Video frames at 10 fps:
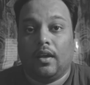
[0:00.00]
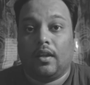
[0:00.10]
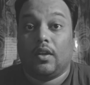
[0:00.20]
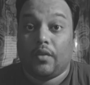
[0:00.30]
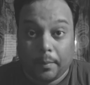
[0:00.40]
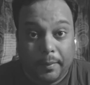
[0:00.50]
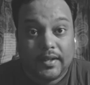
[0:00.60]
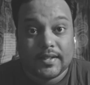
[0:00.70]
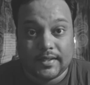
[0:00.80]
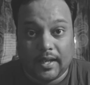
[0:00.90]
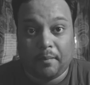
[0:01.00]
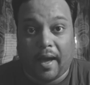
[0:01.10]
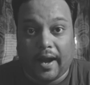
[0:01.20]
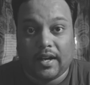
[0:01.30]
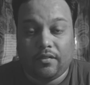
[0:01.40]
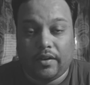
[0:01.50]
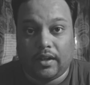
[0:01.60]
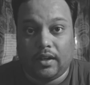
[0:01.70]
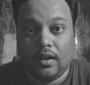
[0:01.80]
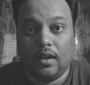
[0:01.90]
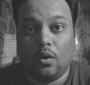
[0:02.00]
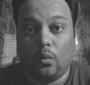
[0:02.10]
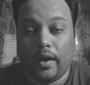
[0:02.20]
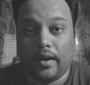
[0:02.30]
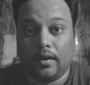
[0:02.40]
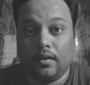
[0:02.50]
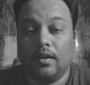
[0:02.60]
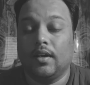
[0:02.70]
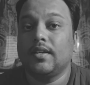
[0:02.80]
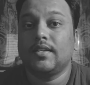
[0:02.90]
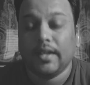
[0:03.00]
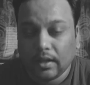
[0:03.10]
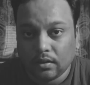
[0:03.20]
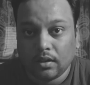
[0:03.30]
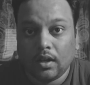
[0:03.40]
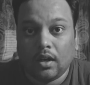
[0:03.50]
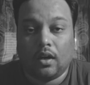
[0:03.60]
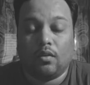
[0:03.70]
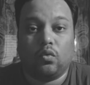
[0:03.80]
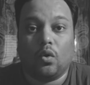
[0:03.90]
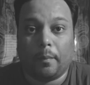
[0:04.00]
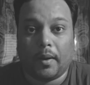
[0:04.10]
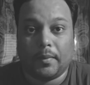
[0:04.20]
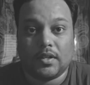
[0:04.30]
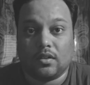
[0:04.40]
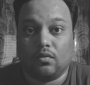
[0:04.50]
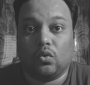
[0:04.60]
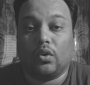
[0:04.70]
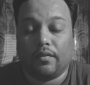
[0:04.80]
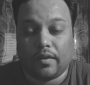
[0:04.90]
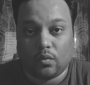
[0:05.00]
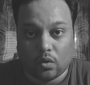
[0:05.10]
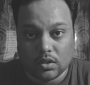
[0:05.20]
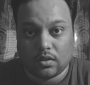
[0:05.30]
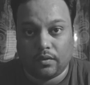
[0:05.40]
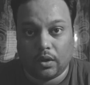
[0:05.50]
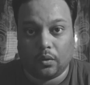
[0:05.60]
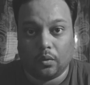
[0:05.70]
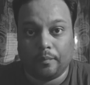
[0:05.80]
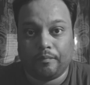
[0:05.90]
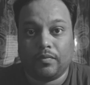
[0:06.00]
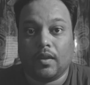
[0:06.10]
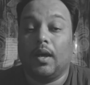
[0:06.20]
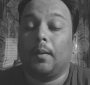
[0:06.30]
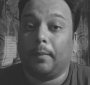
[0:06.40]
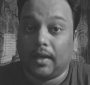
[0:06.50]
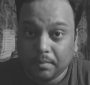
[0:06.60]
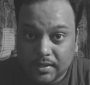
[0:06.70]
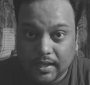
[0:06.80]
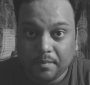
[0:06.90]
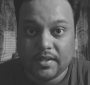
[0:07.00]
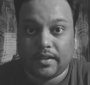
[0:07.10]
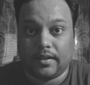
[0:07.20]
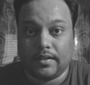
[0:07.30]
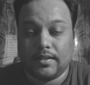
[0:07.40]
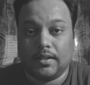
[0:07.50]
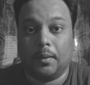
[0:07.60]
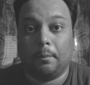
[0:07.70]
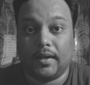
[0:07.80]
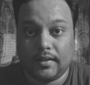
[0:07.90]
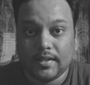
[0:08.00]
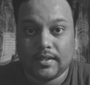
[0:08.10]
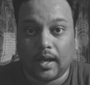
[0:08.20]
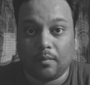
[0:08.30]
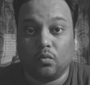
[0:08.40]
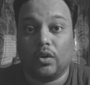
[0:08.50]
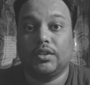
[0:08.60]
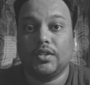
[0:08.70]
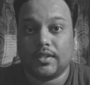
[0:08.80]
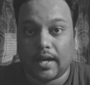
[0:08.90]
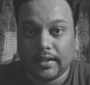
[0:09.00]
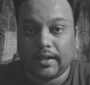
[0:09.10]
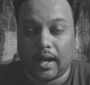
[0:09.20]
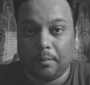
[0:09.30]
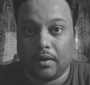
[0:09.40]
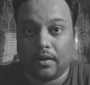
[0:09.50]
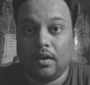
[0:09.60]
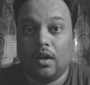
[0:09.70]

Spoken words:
Now repeat the same activity wherein stick 4 papers on 4 different walls of your room, pick up the same sentence, but this time once you start the timer,